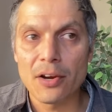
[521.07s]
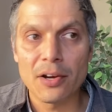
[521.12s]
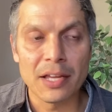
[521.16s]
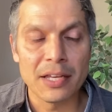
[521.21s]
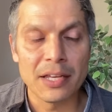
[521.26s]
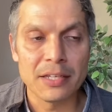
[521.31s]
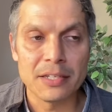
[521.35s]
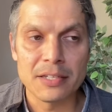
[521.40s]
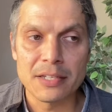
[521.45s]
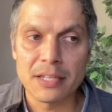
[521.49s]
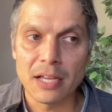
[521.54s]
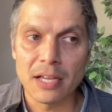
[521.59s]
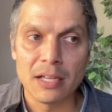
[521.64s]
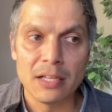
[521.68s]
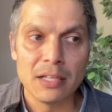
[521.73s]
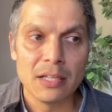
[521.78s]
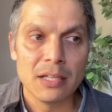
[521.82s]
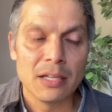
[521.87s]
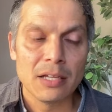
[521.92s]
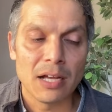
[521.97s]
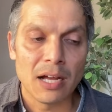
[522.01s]
and
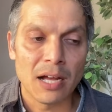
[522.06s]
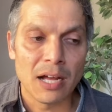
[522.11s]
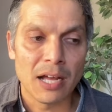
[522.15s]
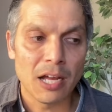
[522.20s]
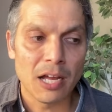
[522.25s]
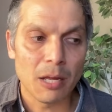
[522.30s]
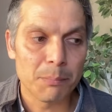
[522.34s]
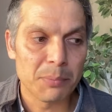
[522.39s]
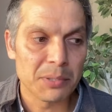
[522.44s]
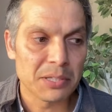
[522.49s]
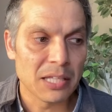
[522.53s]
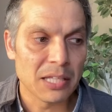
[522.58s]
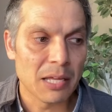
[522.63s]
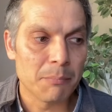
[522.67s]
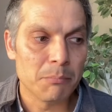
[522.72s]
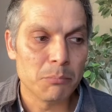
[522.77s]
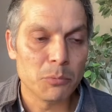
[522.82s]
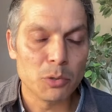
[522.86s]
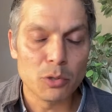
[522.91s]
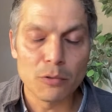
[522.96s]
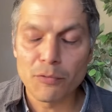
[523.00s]
helping them
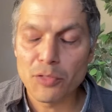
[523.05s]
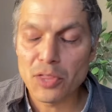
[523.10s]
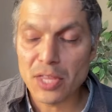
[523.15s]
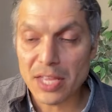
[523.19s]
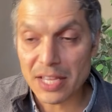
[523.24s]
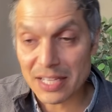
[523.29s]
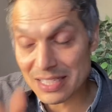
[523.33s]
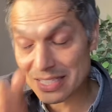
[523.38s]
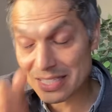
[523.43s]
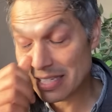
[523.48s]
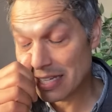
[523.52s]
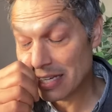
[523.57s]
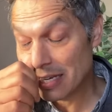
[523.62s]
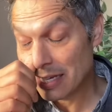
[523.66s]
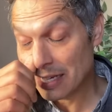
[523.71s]
move things.